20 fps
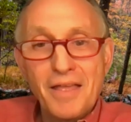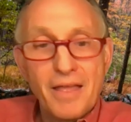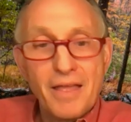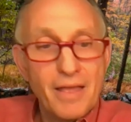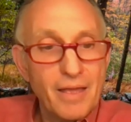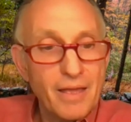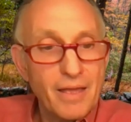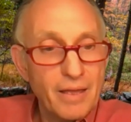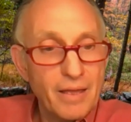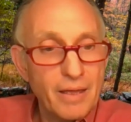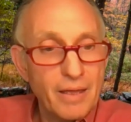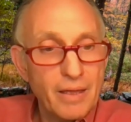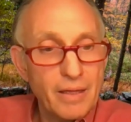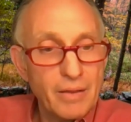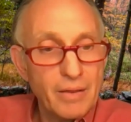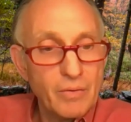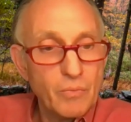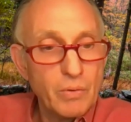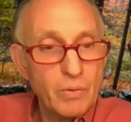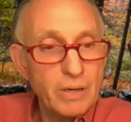uh,
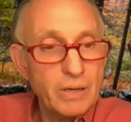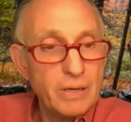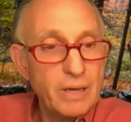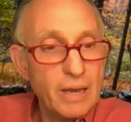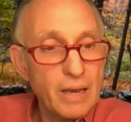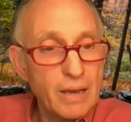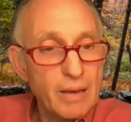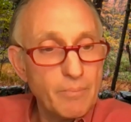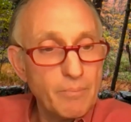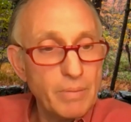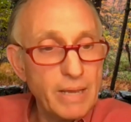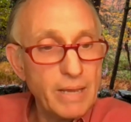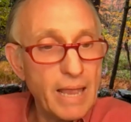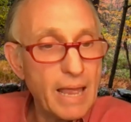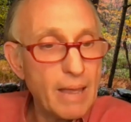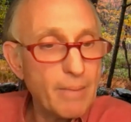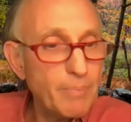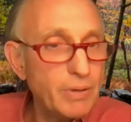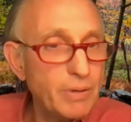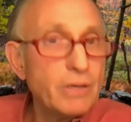we'd be
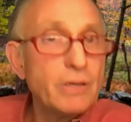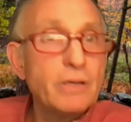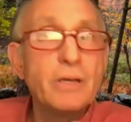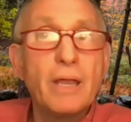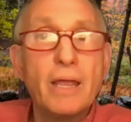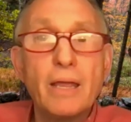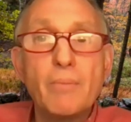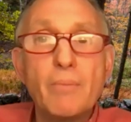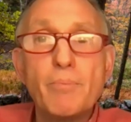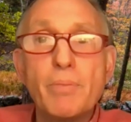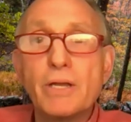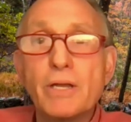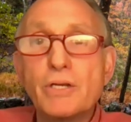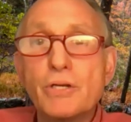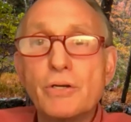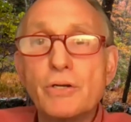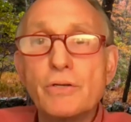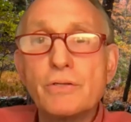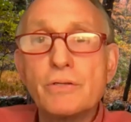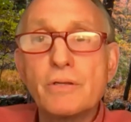happy to take
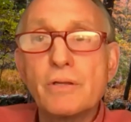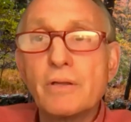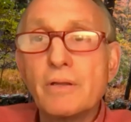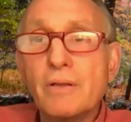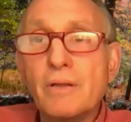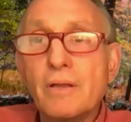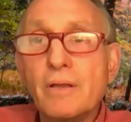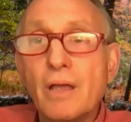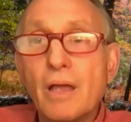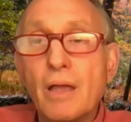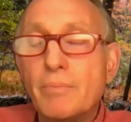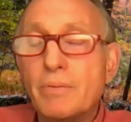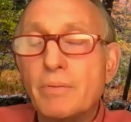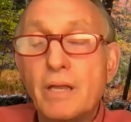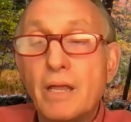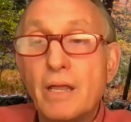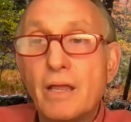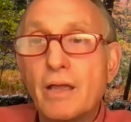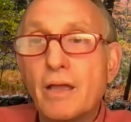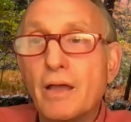pictures and
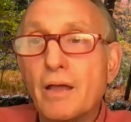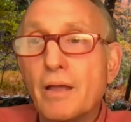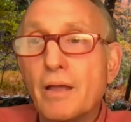take uh,